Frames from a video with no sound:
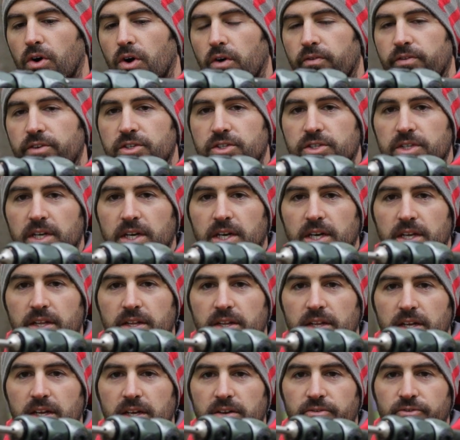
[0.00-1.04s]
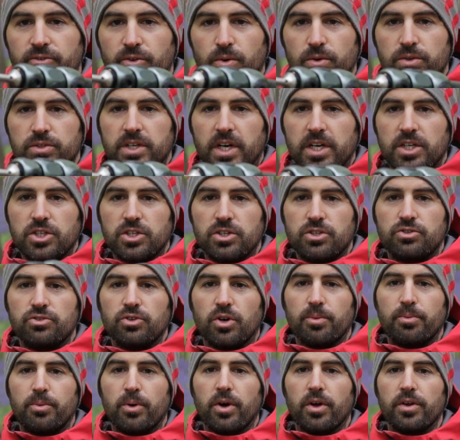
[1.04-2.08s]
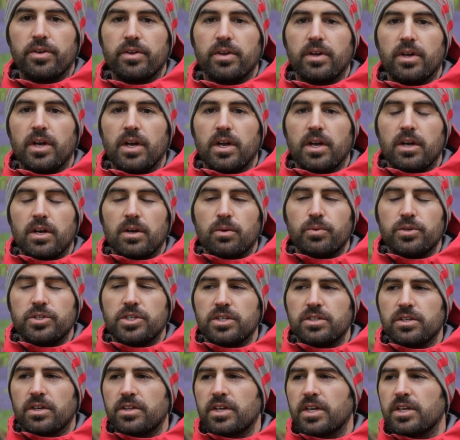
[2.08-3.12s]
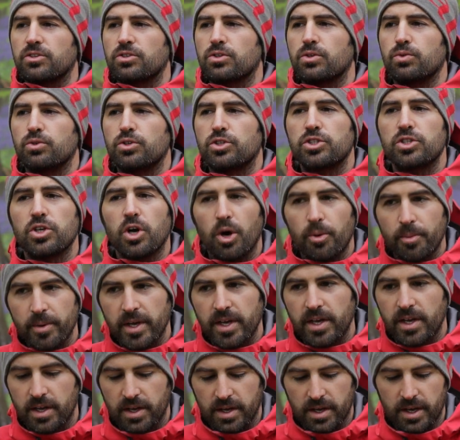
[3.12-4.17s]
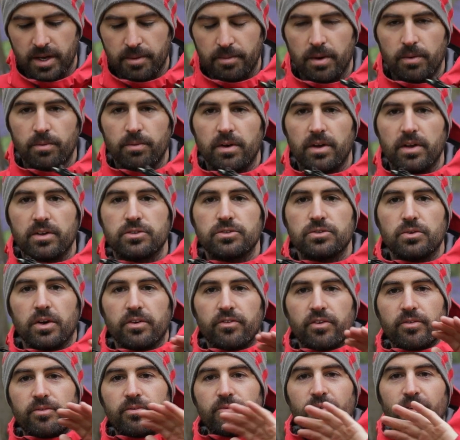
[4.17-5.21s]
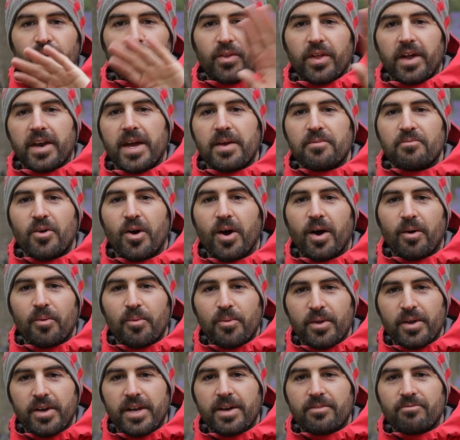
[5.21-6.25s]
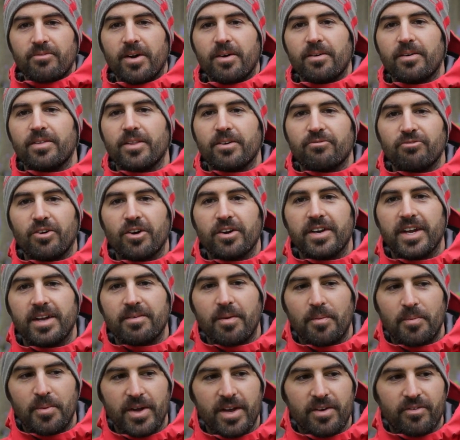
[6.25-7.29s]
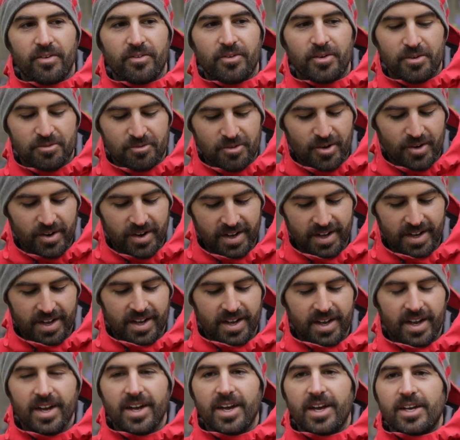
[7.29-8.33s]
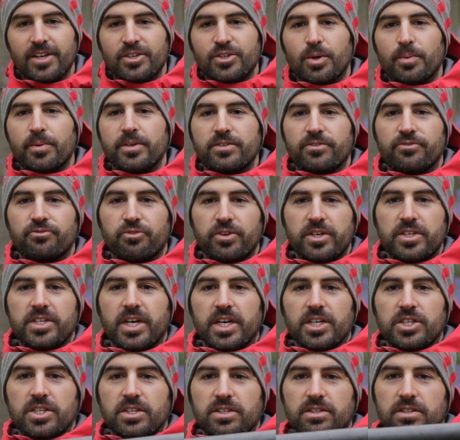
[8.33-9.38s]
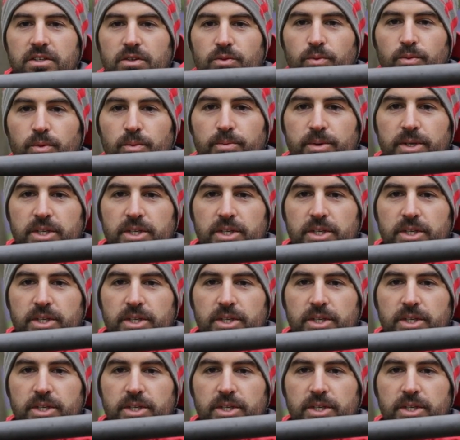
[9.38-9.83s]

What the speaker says: Obviously, the 4-section tripod, which is, I think it's called Tommy. Sorry if I've got that name wrong. I'll put the right name up here if I've got it wrong. Tommy's a 3-section, so it will